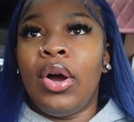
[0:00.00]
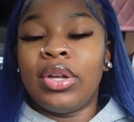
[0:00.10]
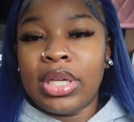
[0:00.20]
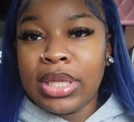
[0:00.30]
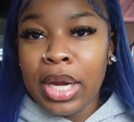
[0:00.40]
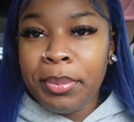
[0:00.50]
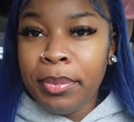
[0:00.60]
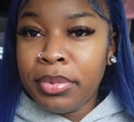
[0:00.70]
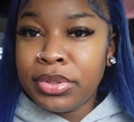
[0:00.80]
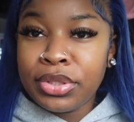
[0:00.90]
on a lot of
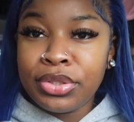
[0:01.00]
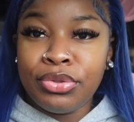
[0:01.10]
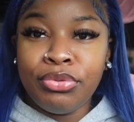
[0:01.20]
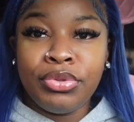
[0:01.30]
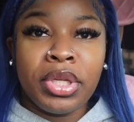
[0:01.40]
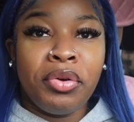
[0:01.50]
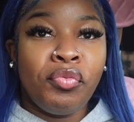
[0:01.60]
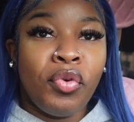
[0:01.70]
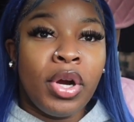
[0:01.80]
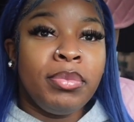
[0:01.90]
people to just do stuff
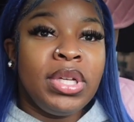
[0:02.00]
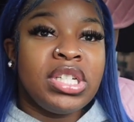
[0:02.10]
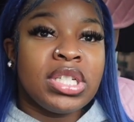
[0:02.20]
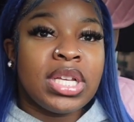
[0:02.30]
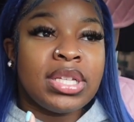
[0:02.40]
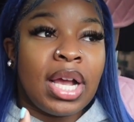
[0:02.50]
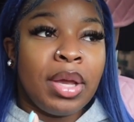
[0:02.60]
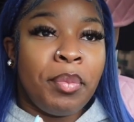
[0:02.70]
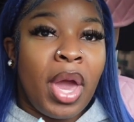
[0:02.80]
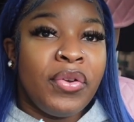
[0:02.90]
for me just because I
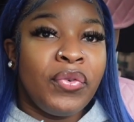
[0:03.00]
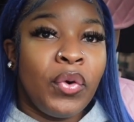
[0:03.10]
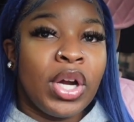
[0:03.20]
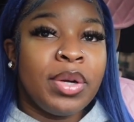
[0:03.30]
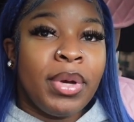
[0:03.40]
can pay for it.